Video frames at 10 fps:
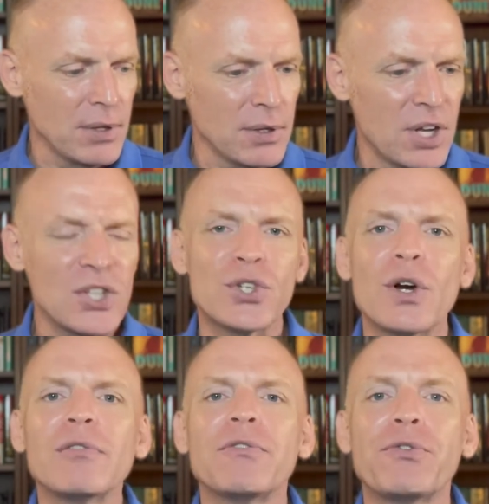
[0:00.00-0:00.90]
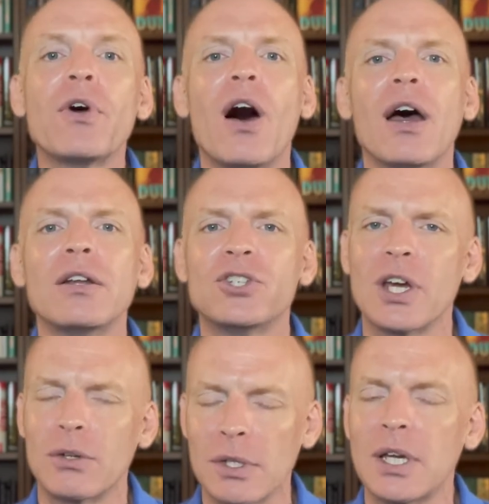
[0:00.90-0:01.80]
conservative thought
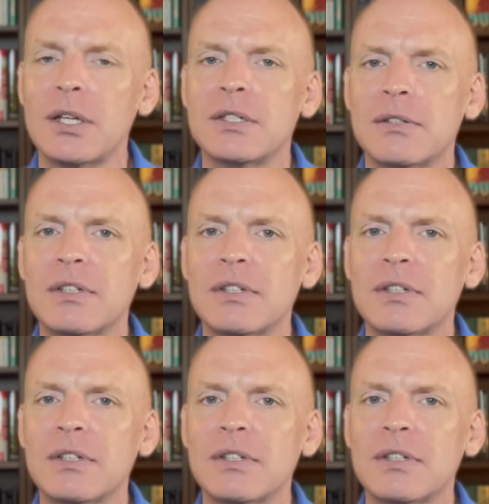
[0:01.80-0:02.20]
generally